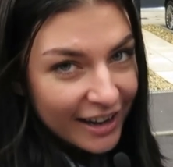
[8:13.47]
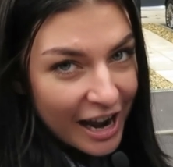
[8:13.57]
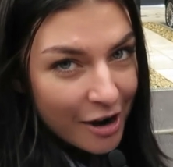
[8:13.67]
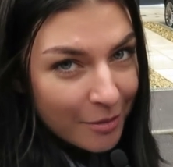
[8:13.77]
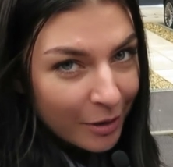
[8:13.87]
and
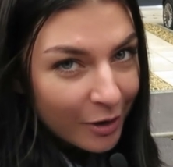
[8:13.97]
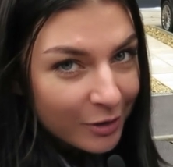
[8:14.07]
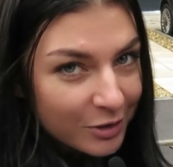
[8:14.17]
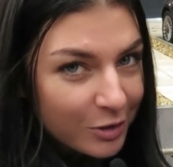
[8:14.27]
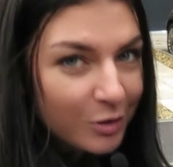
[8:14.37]
now I'm
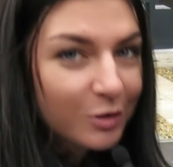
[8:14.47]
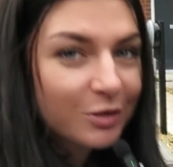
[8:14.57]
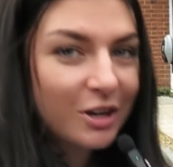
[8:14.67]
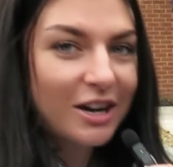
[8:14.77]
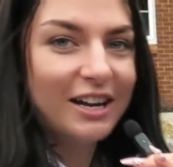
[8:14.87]
going to
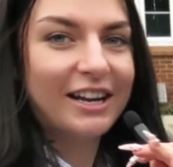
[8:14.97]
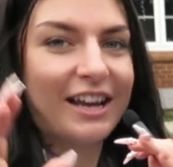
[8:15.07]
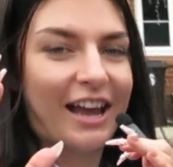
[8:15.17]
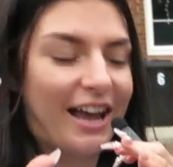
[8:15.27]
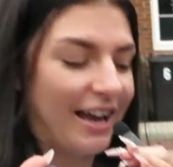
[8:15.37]

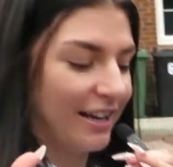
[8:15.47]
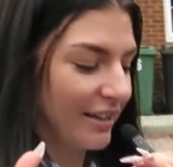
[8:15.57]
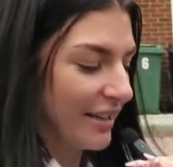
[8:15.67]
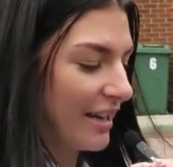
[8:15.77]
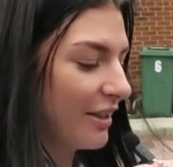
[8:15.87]
try
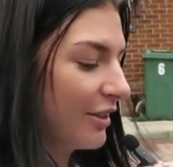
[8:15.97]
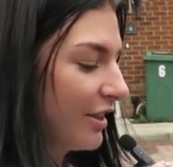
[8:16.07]
and get